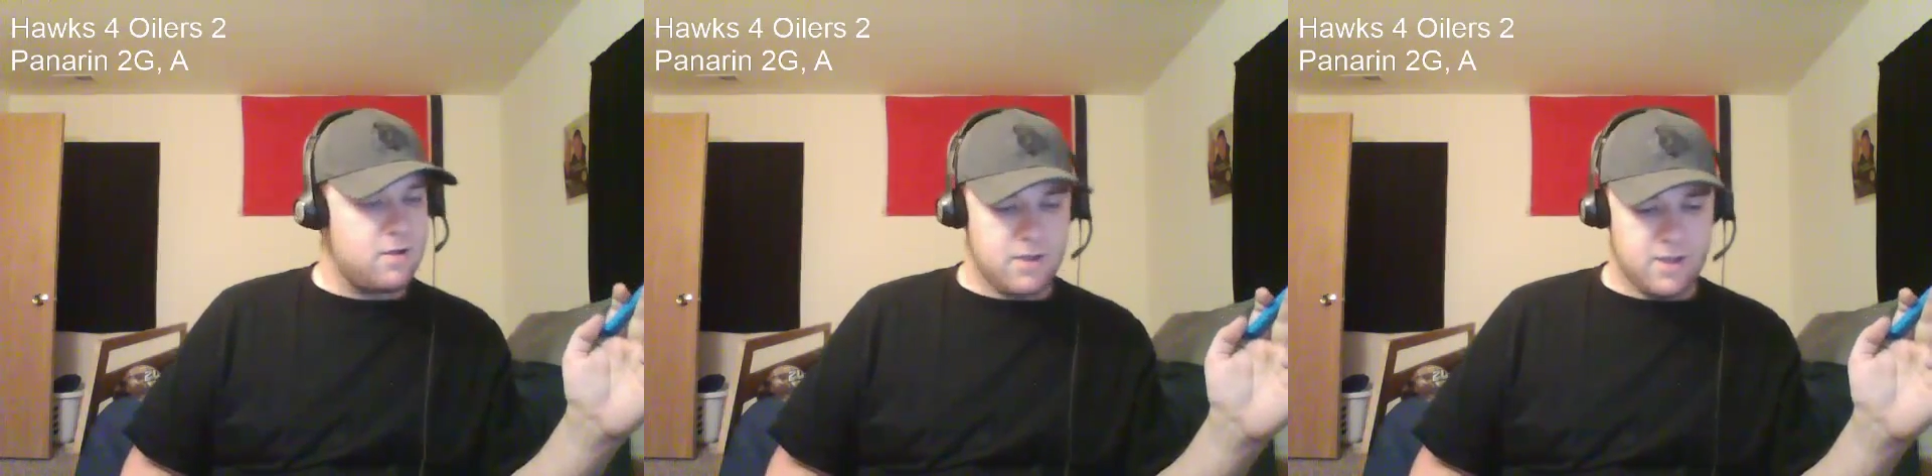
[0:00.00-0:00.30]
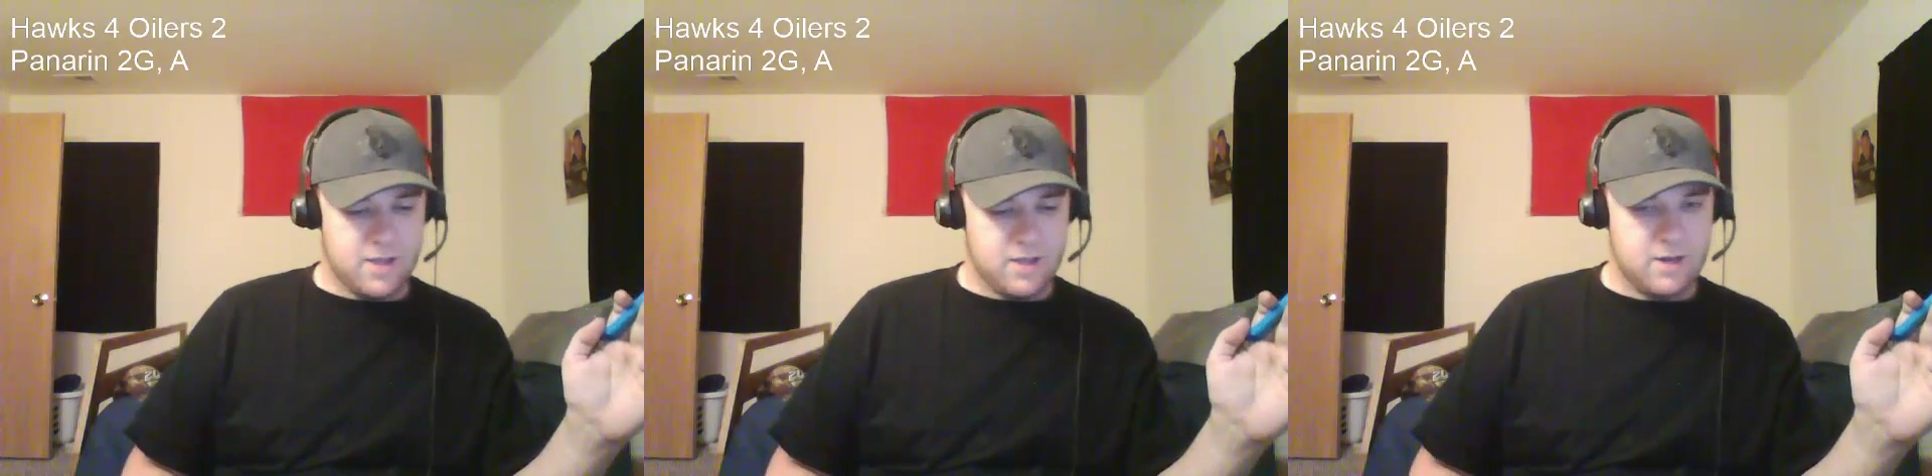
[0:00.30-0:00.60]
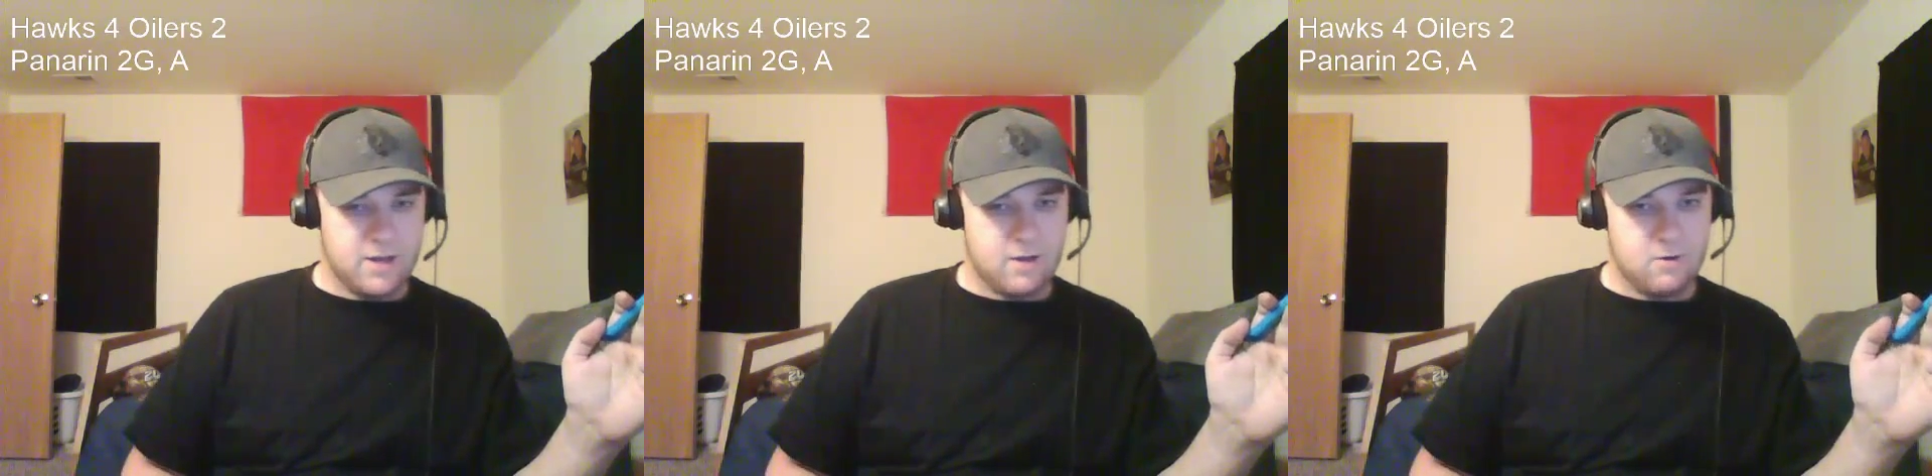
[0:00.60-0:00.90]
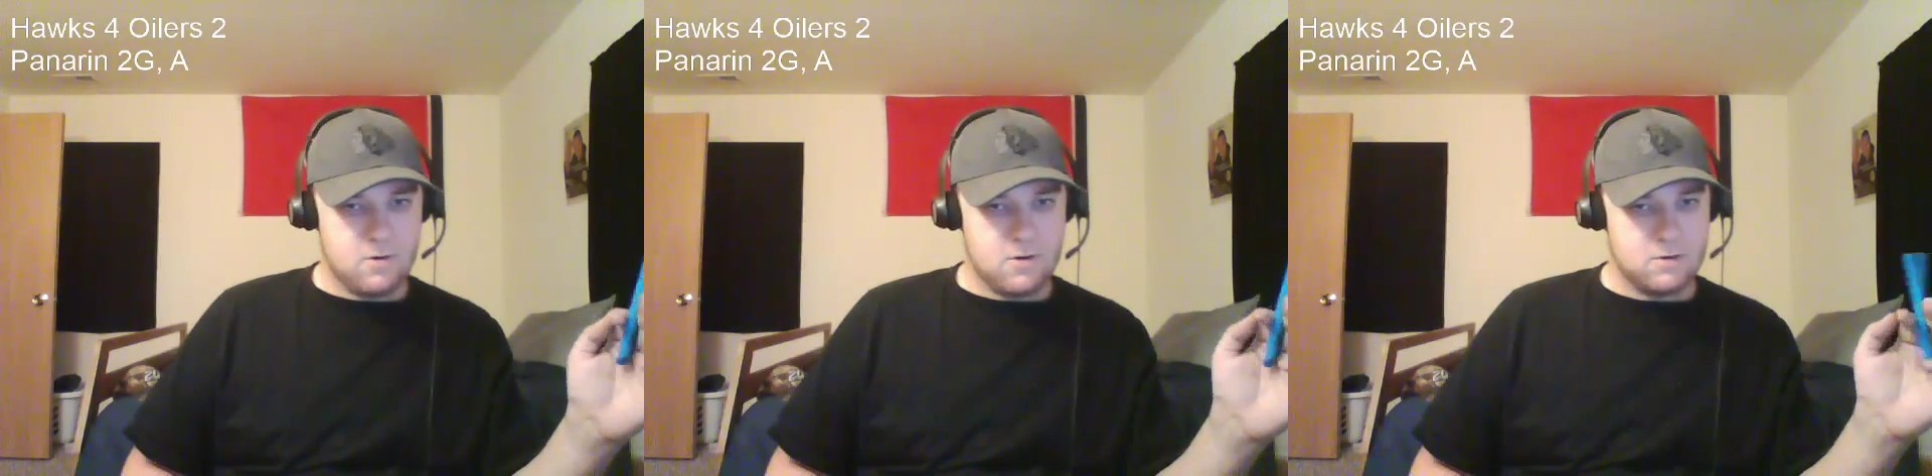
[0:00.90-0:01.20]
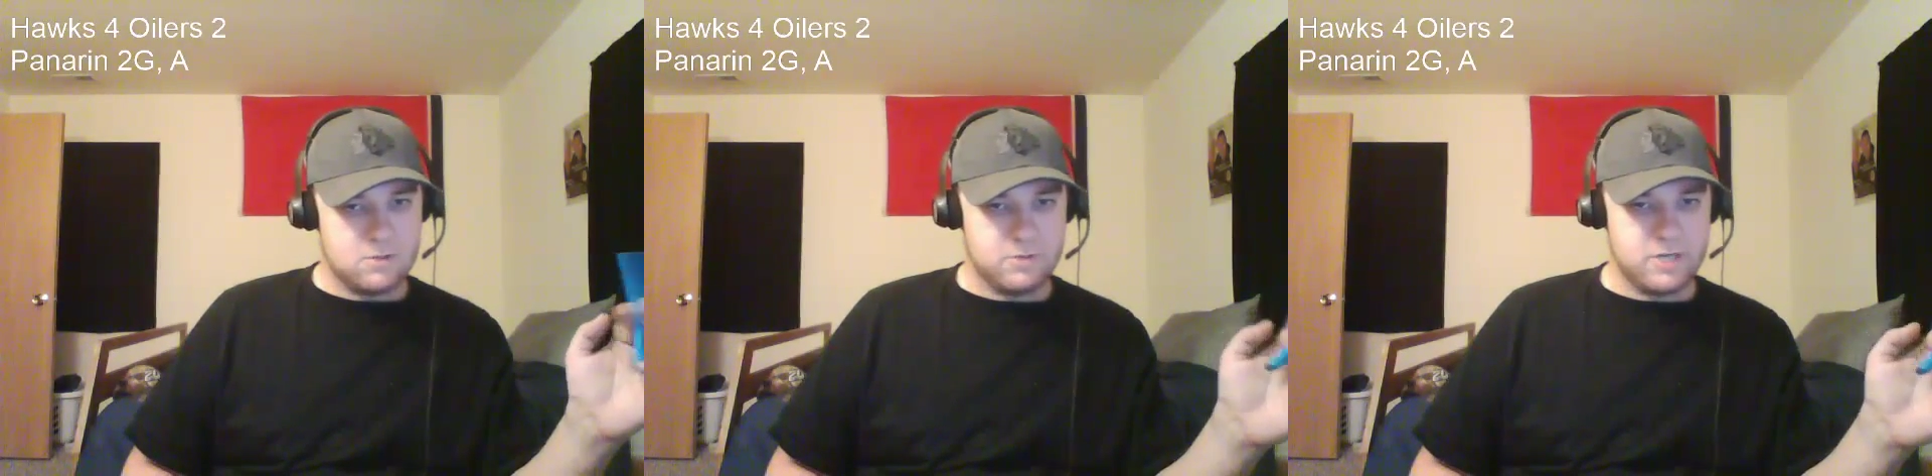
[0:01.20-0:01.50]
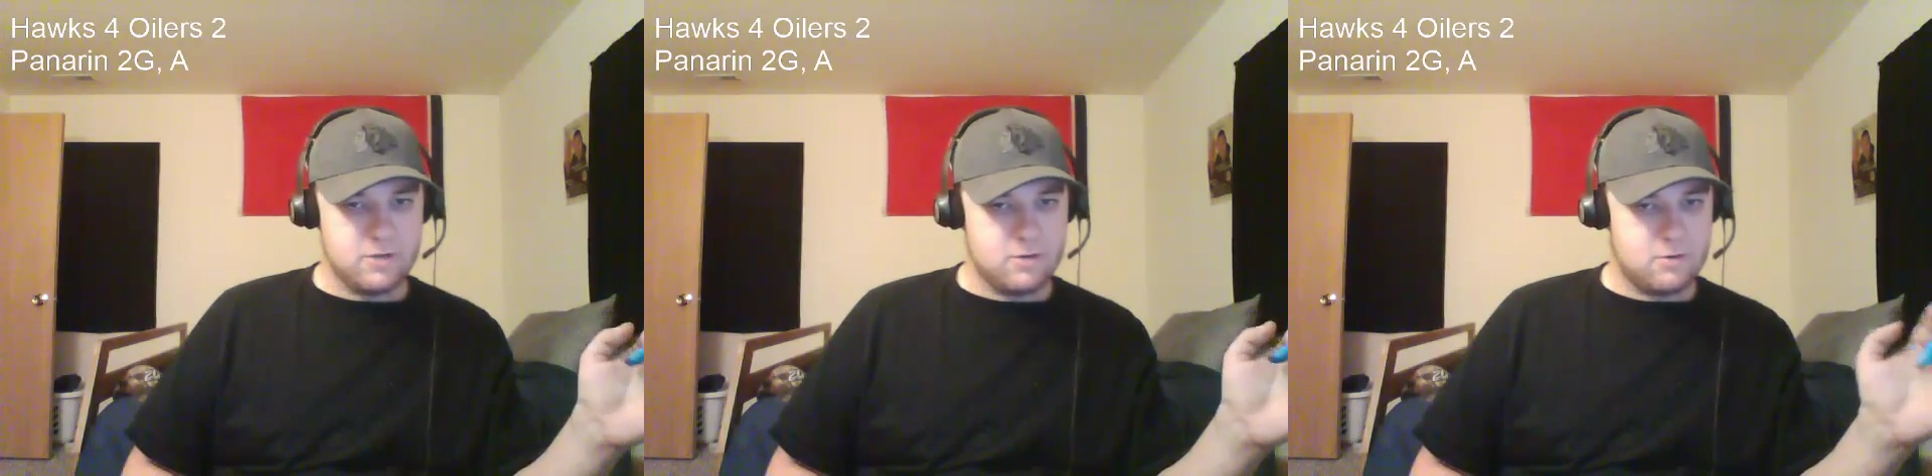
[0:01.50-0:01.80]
and or tweet it